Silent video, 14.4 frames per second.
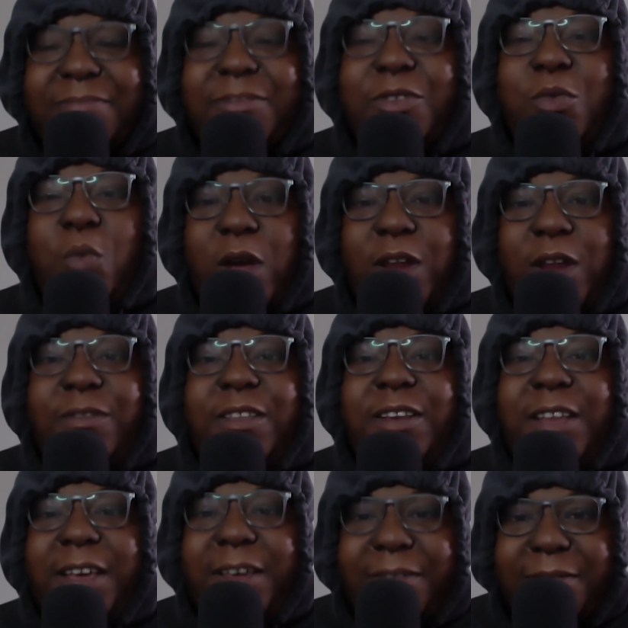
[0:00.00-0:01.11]
Word of the
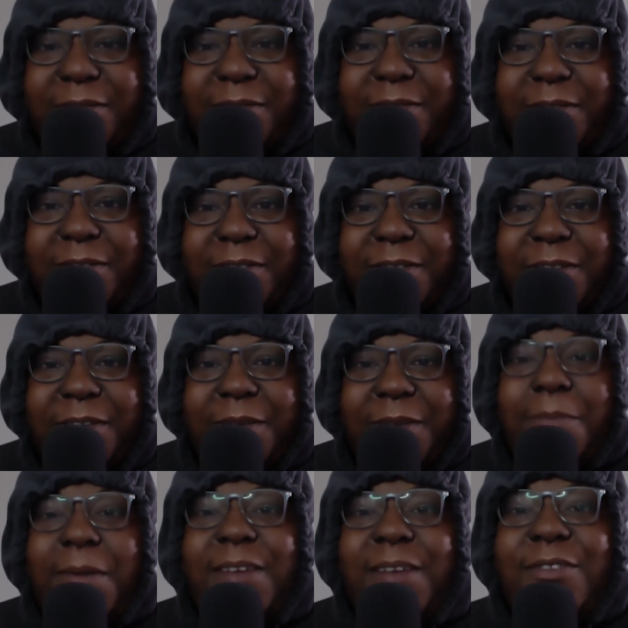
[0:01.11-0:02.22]
day,
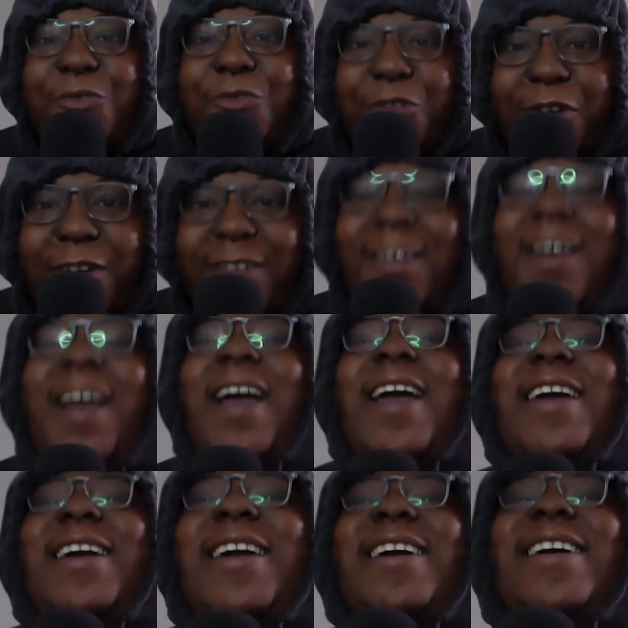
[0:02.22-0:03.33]
Beeks Corner.
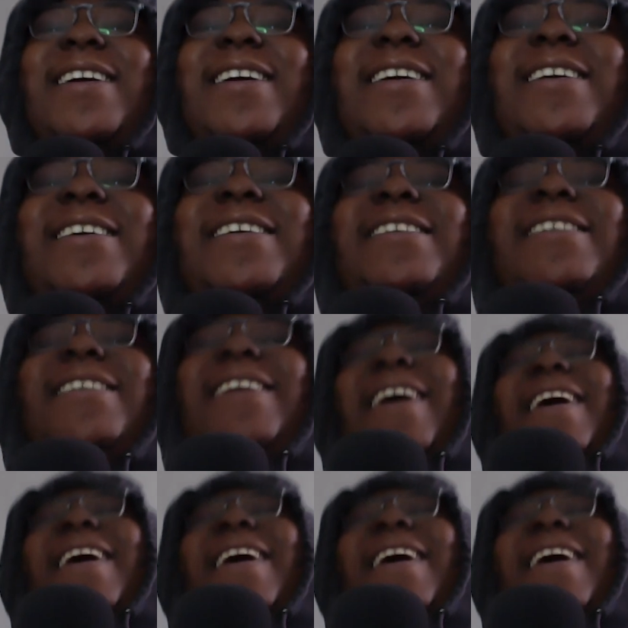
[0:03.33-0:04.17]
Hey!